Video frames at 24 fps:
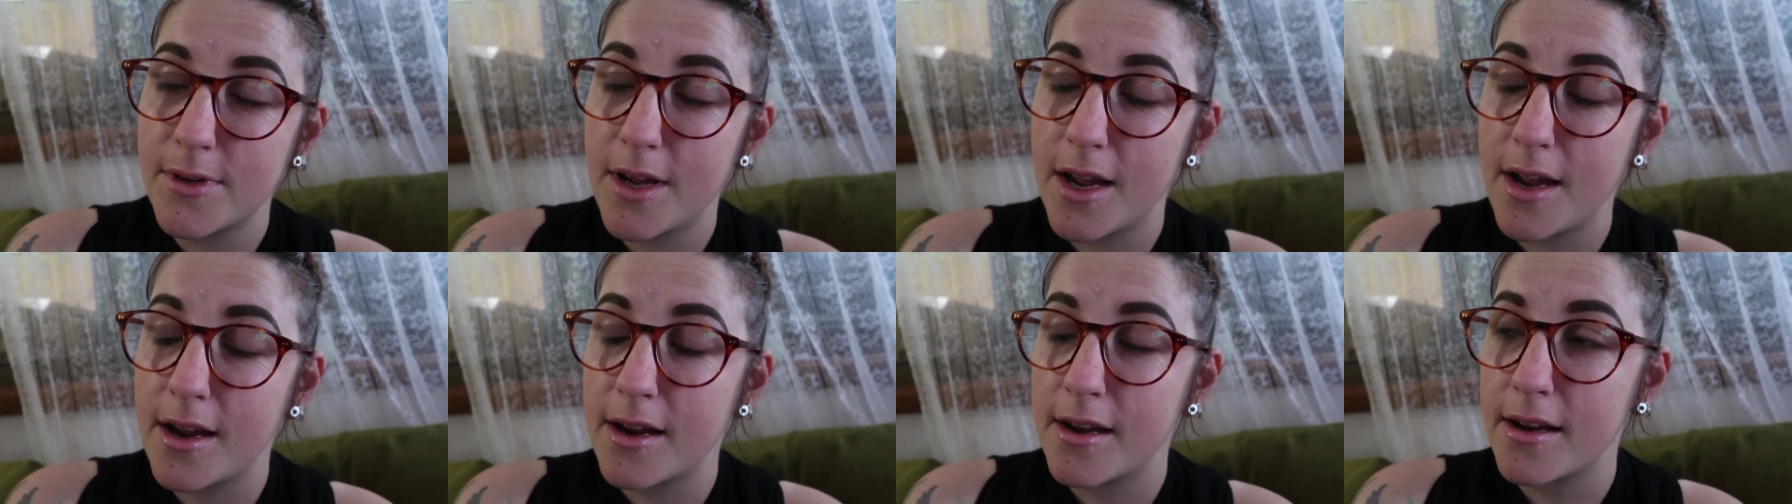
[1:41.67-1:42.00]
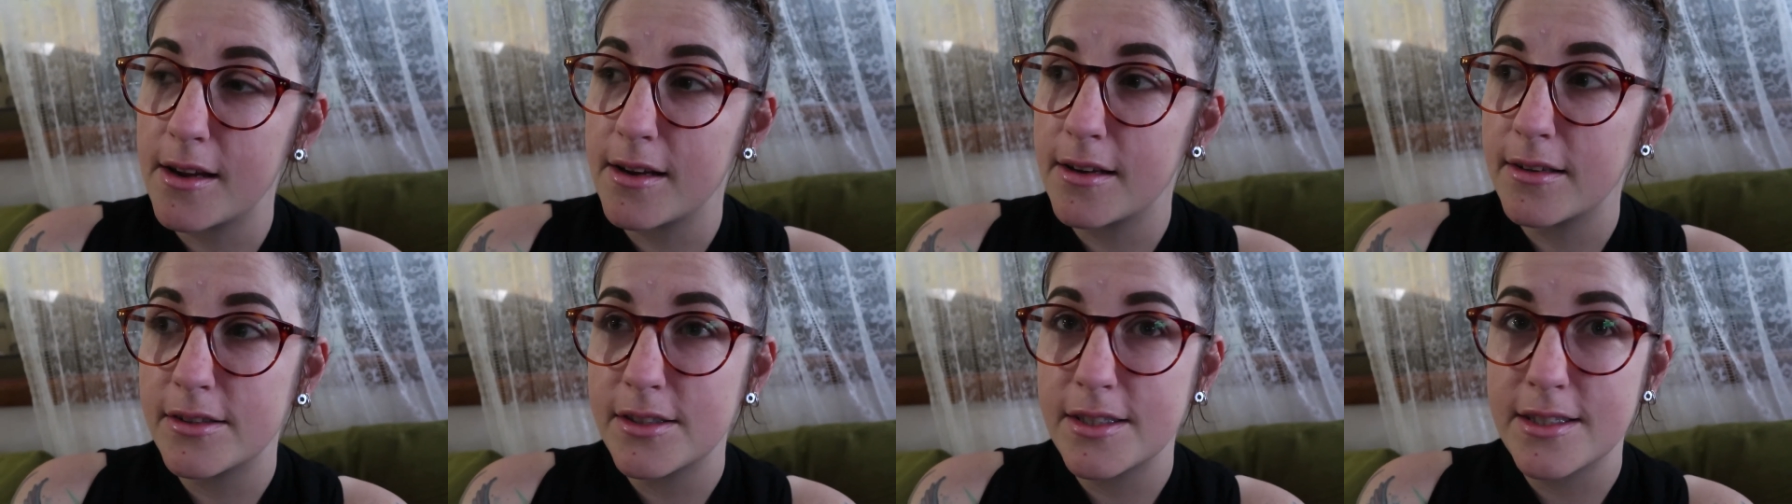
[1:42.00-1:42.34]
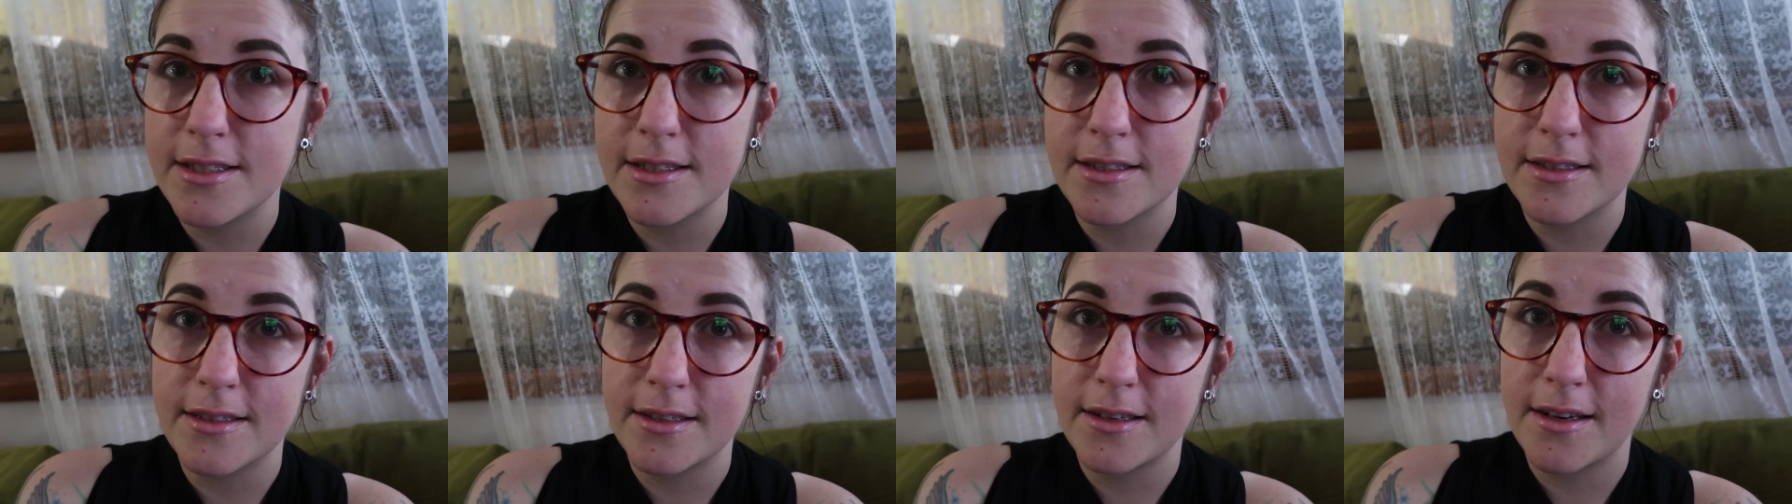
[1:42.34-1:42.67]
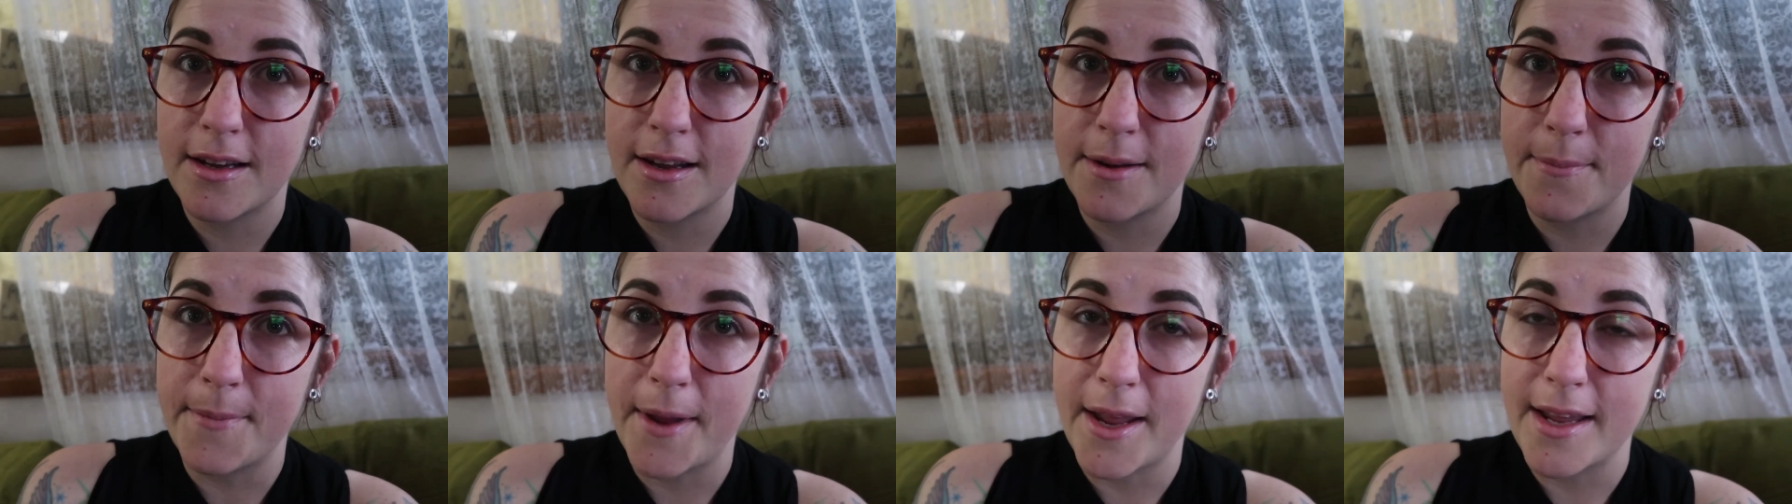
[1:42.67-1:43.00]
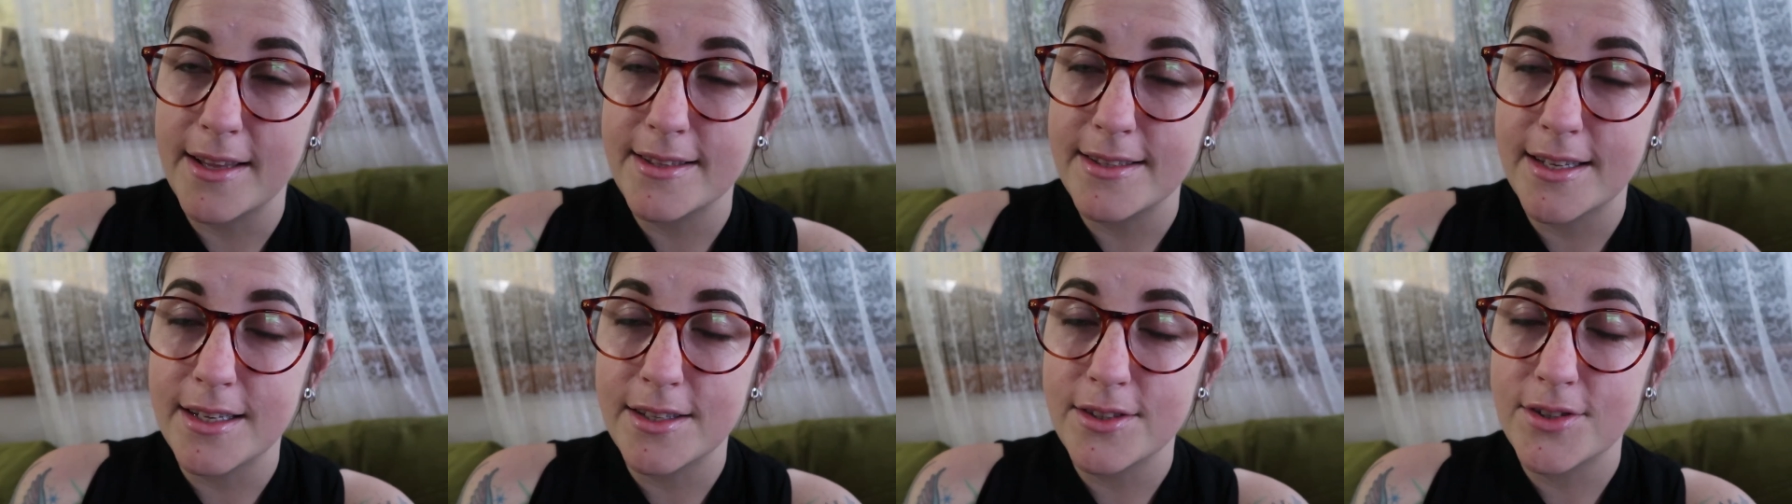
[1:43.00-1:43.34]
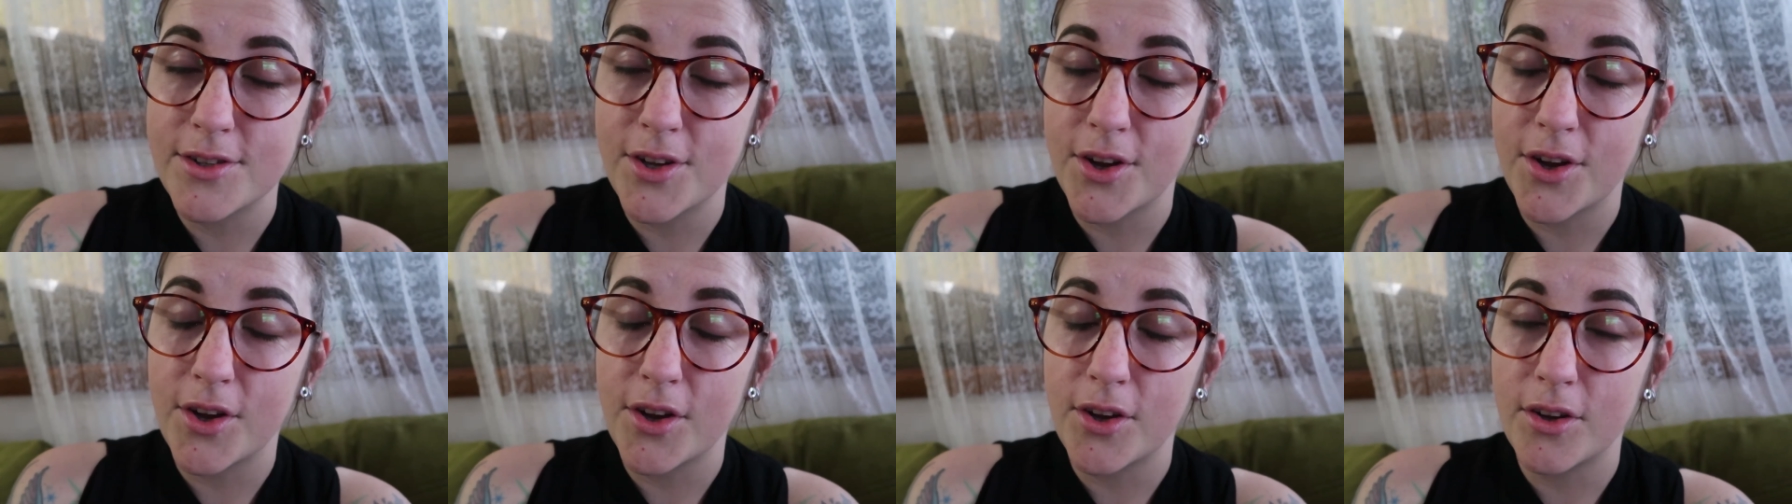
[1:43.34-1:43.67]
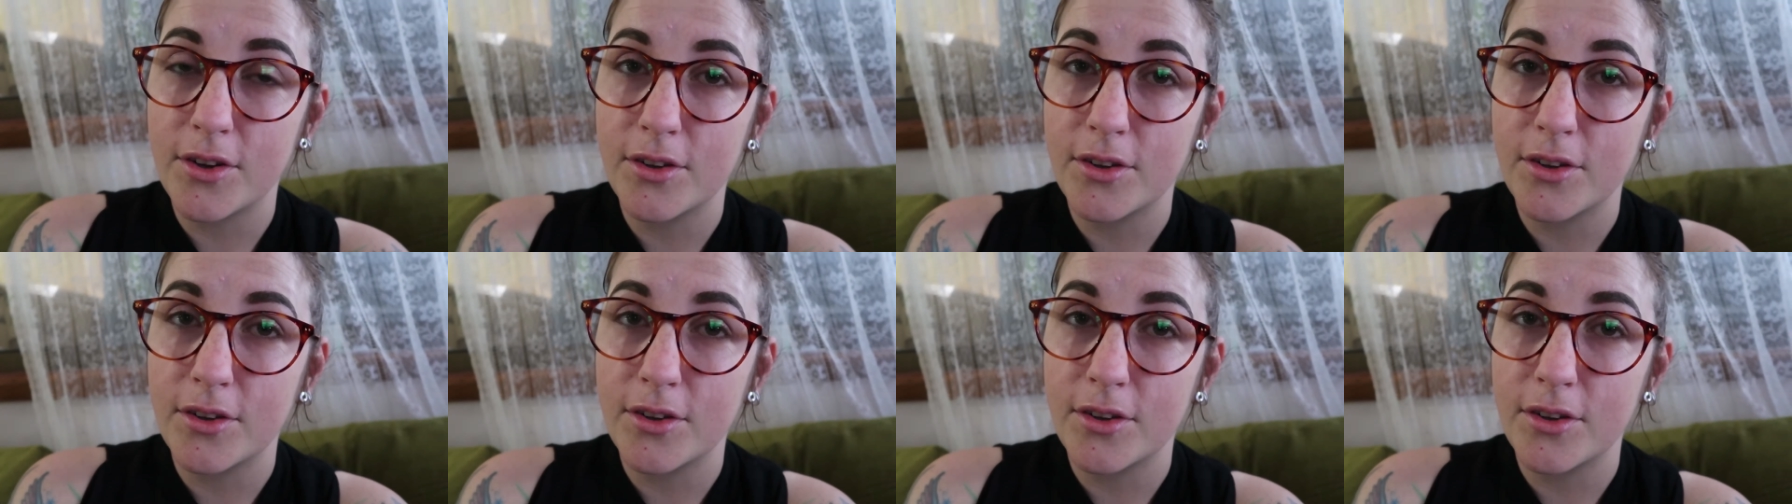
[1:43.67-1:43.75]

uh, just amazing, so